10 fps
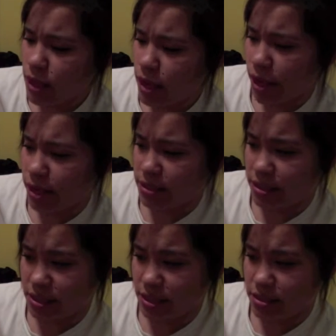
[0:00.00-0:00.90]

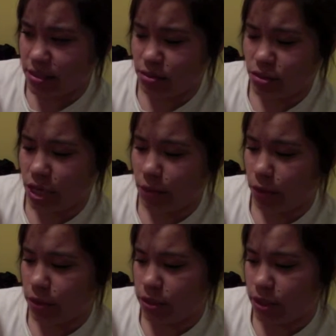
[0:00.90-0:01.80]
exits this
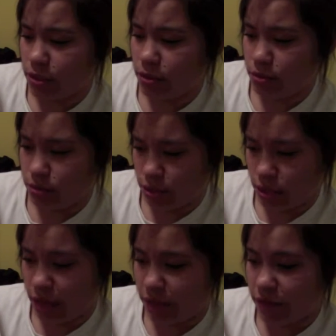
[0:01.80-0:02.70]
chamber into the
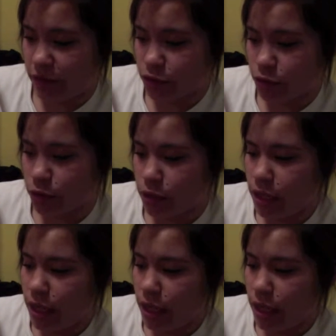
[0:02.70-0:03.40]
left ventricle,